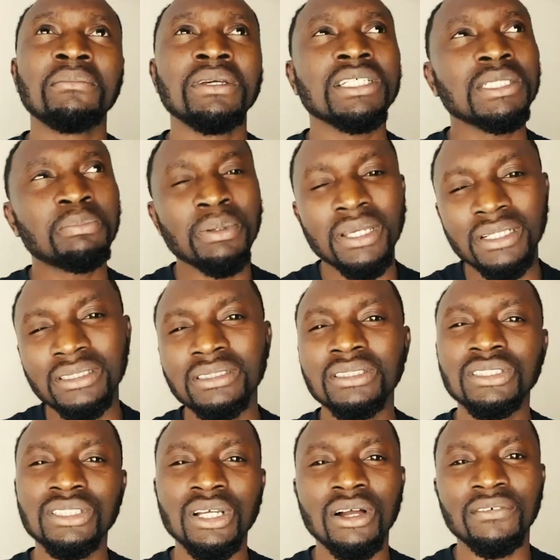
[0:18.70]
It's been
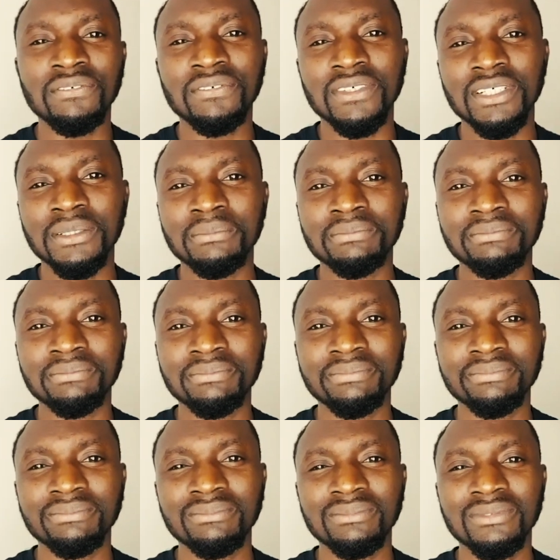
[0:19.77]
sort of
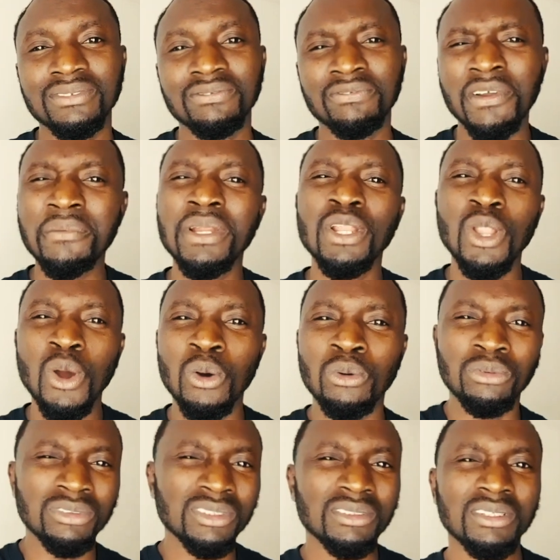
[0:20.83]
very
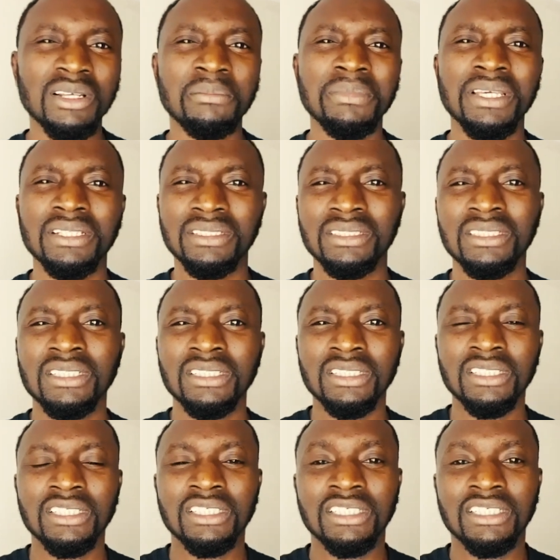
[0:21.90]
low. I mean,
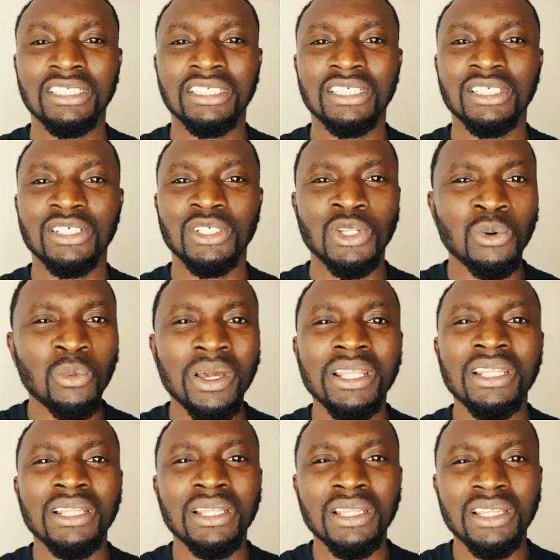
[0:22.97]
you know,
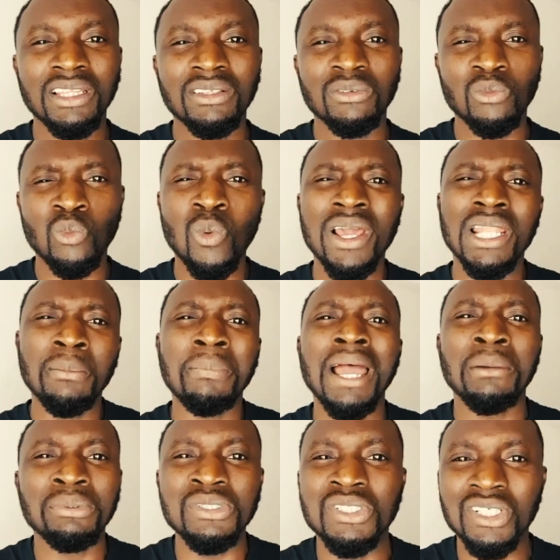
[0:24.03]
when the
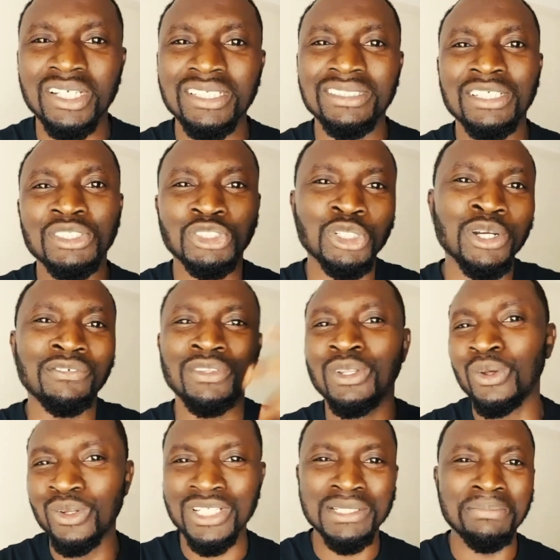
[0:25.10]
Bible says the joy of the
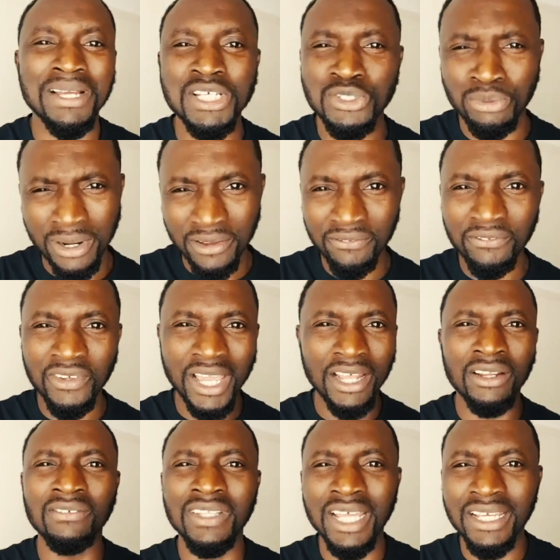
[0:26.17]
Lord is my strength
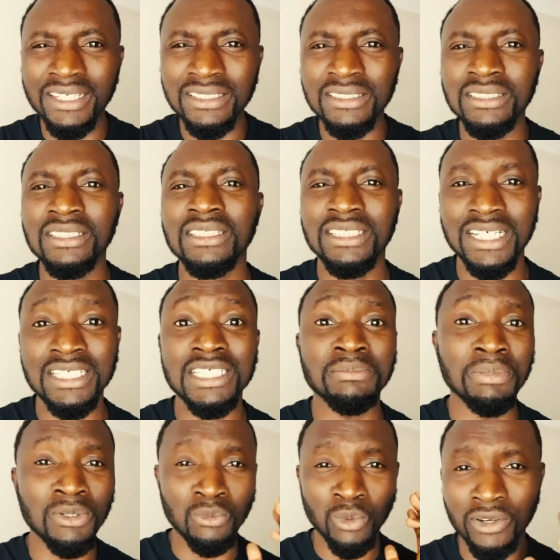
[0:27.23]
kind of days, yes, it's
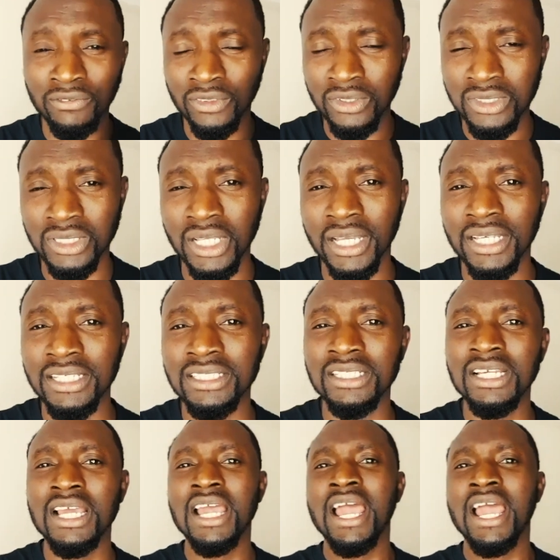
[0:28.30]
been one of those days.